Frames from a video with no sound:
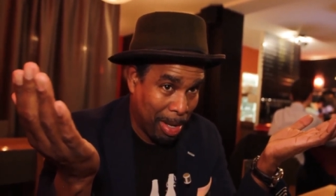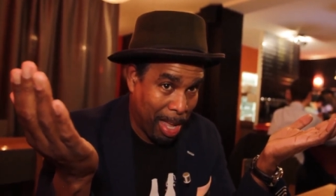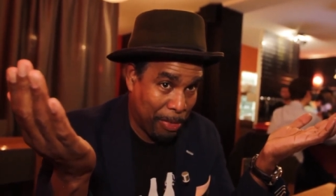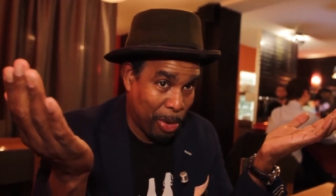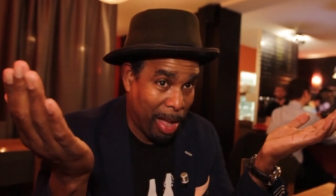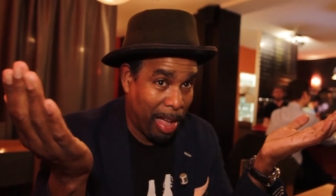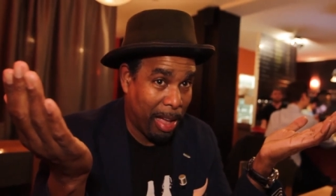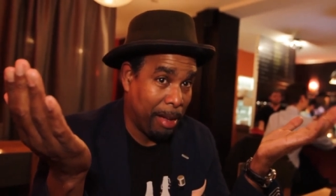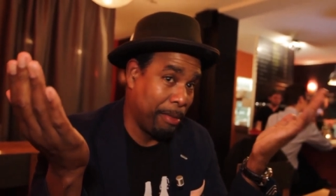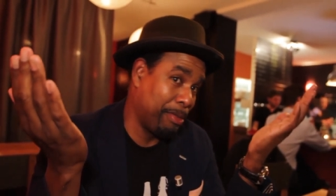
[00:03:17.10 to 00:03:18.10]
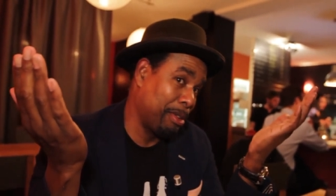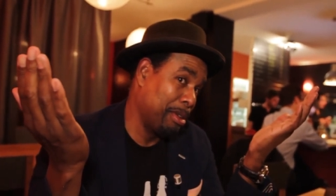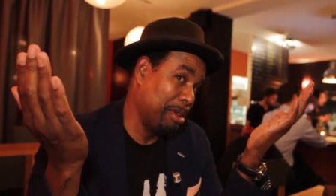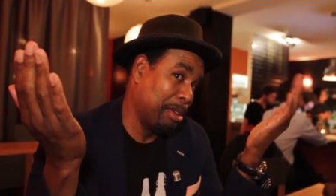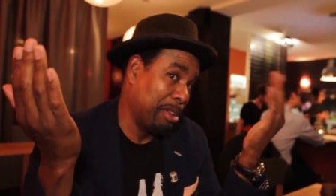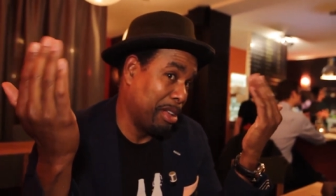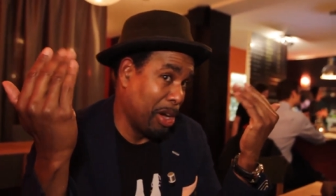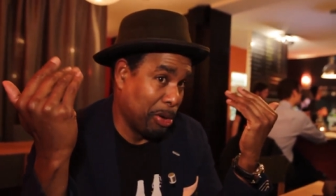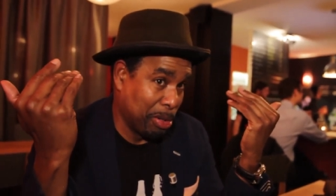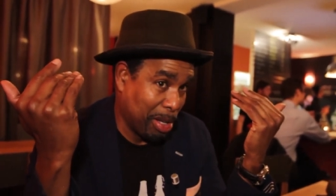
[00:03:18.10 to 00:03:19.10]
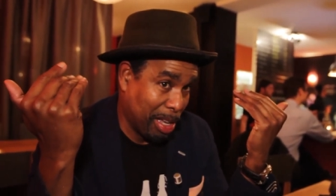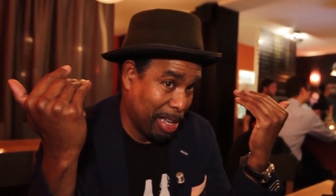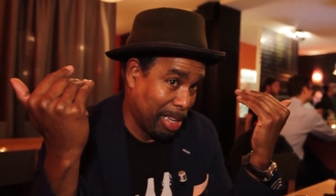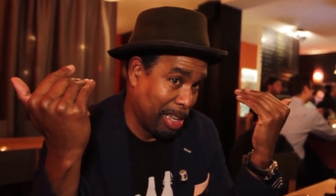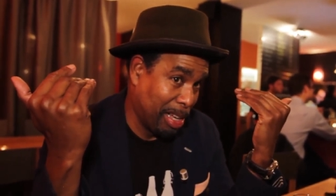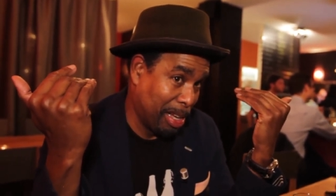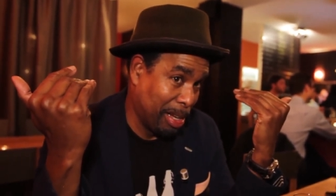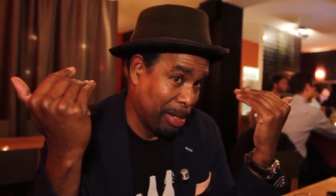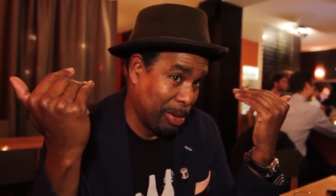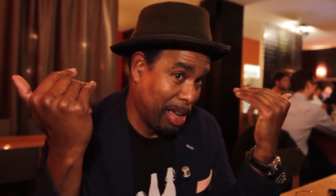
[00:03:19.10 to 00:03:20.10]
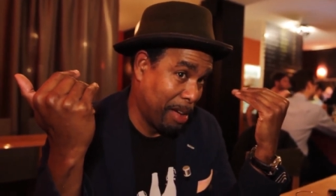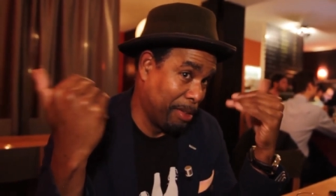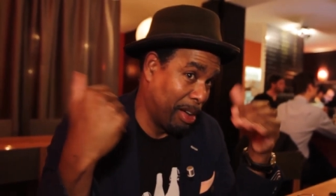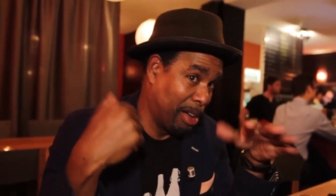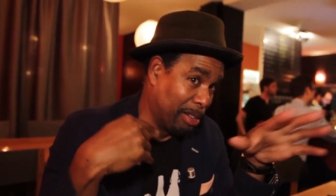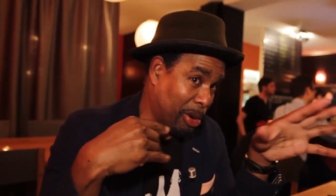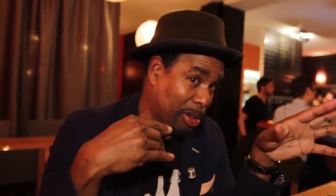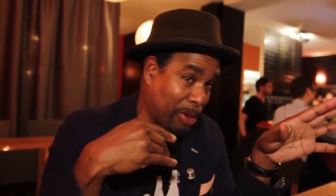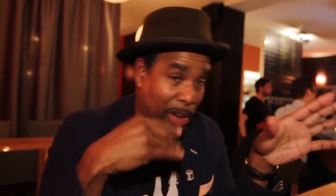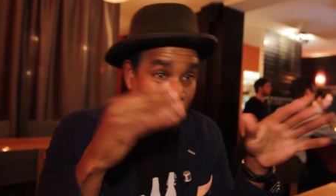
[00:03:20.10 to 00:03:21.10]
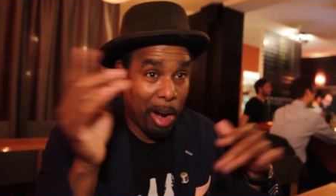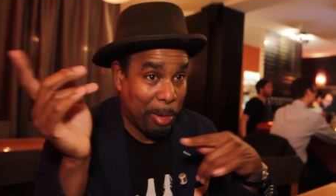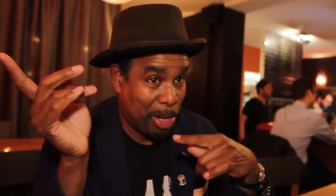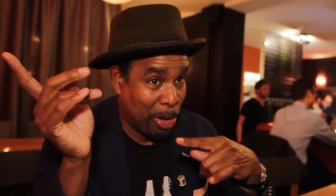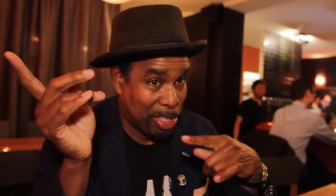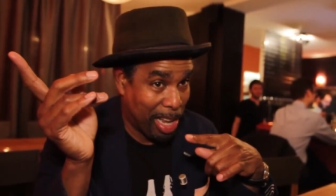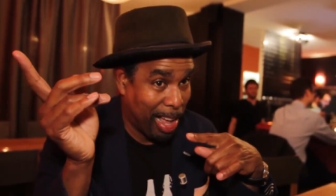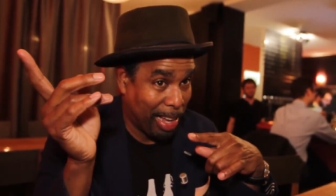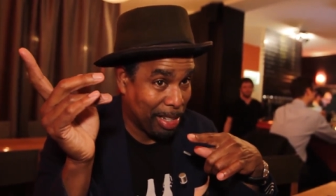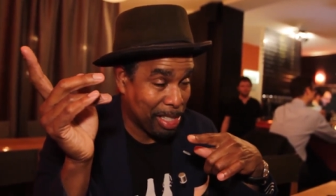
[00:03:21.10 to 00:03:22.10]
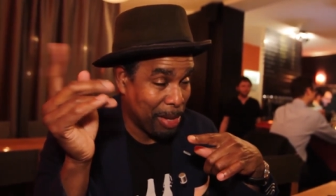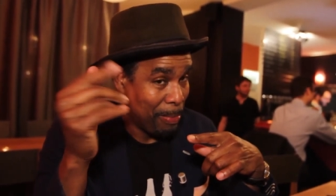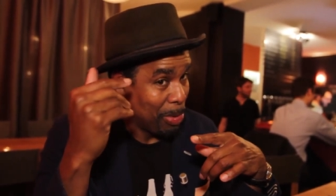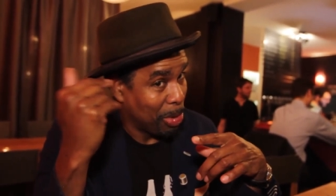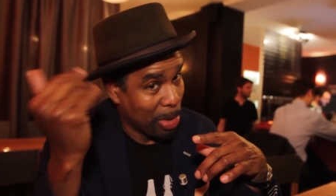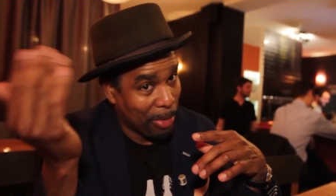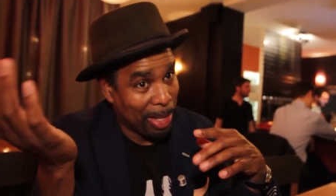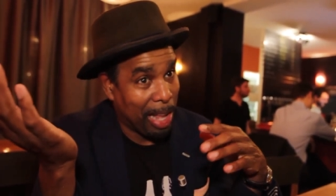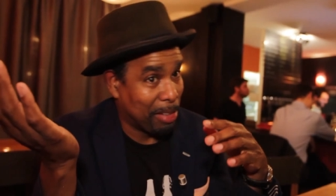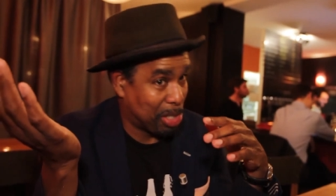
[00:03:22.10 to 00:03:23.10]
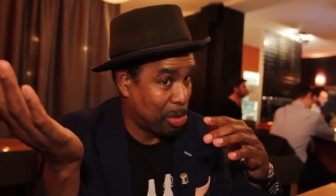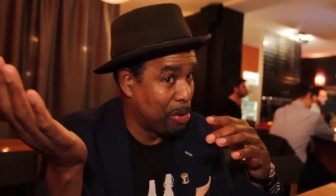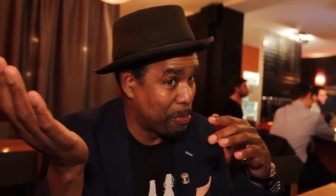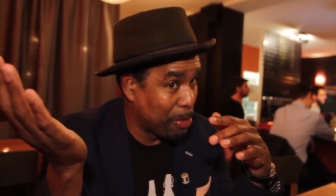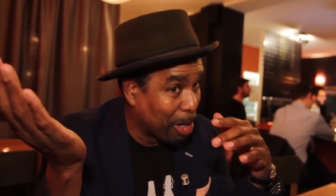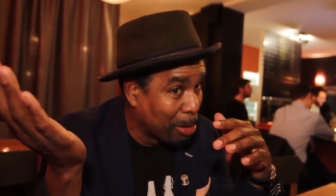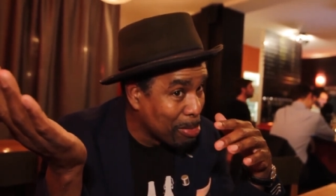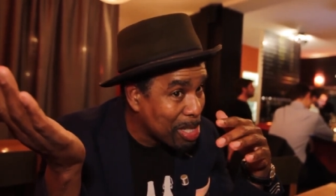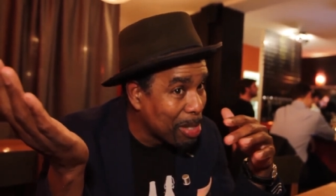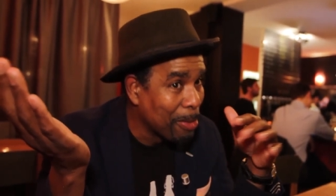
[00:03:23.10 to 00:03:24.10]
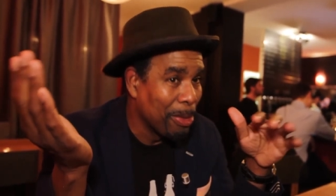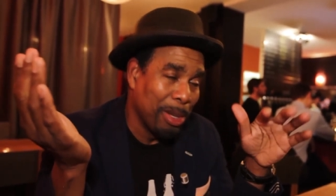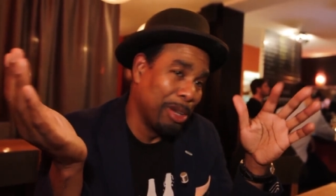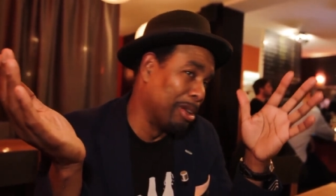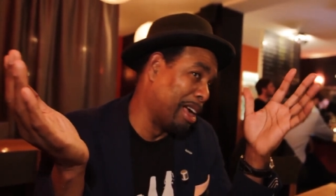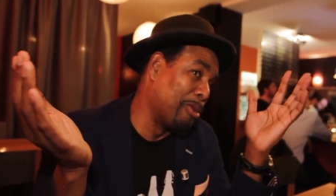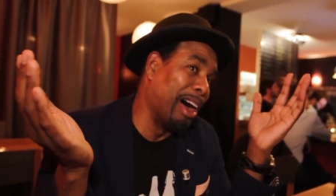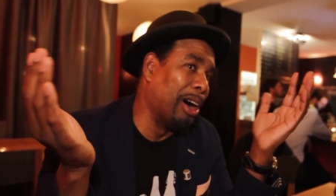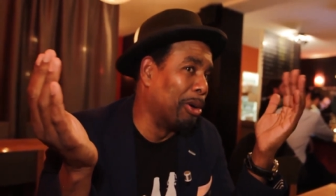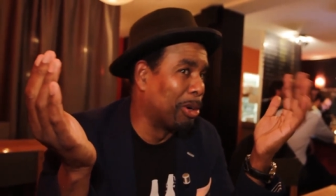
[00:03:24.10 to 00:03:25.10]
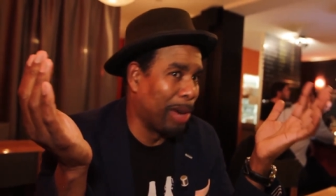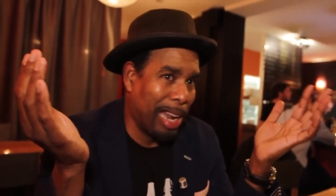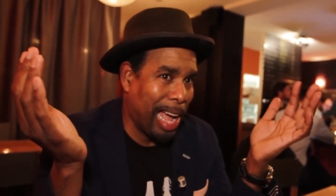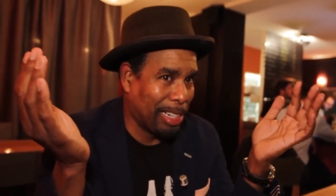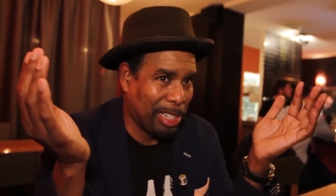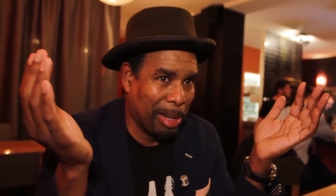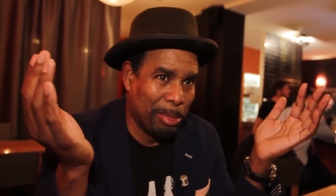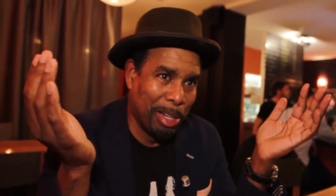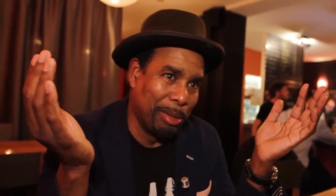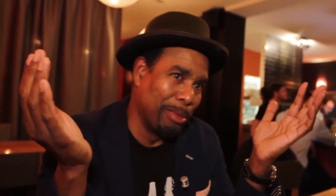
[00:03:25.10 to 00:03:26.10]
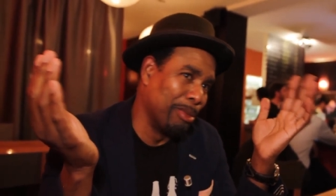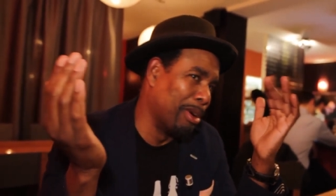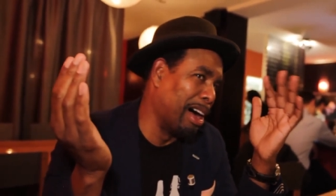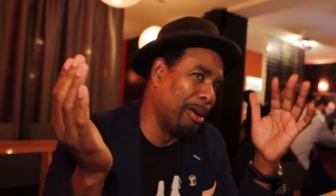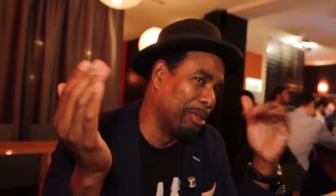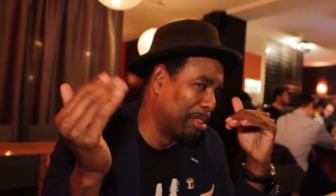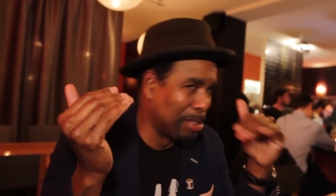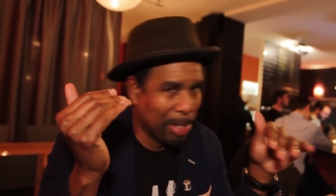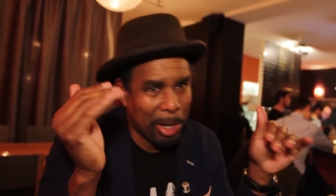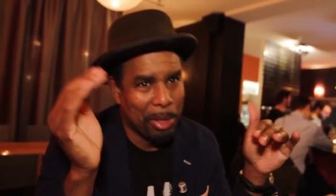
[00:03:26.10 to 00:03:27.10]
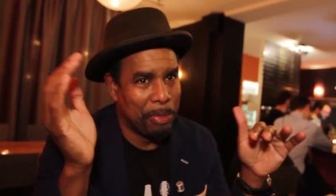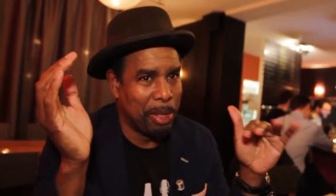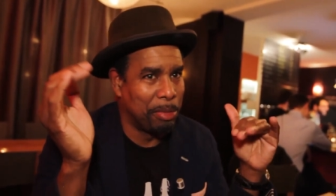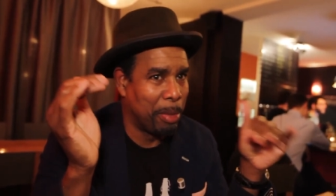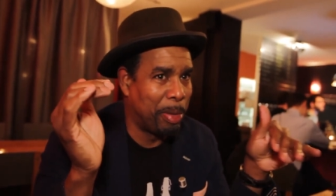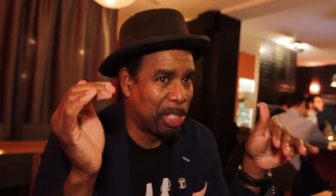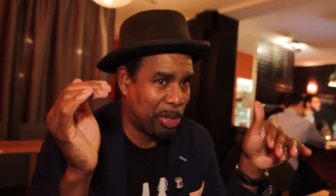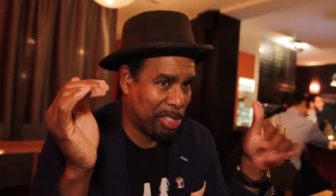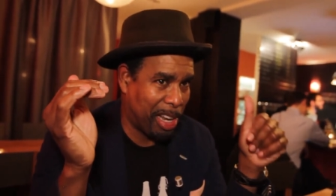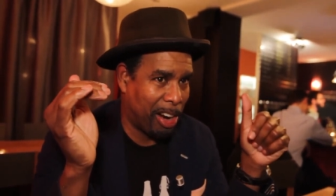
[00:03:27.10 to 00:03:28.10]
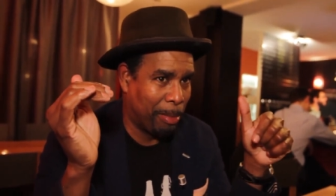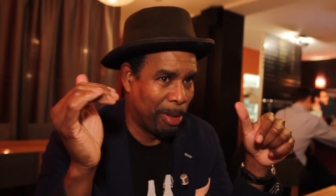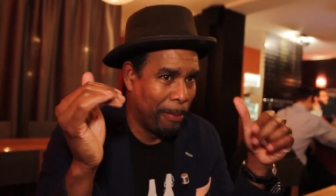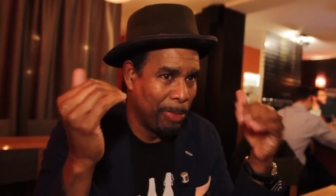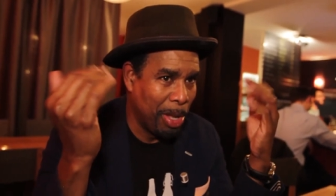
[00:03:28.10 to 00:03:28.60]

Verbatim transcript: If you have, you know, uh, uh, you have, you know, you have art but no science. You have a lot of student films. You're like, wow, great acting, but wow, the, you know, the, the, the picture is terrible.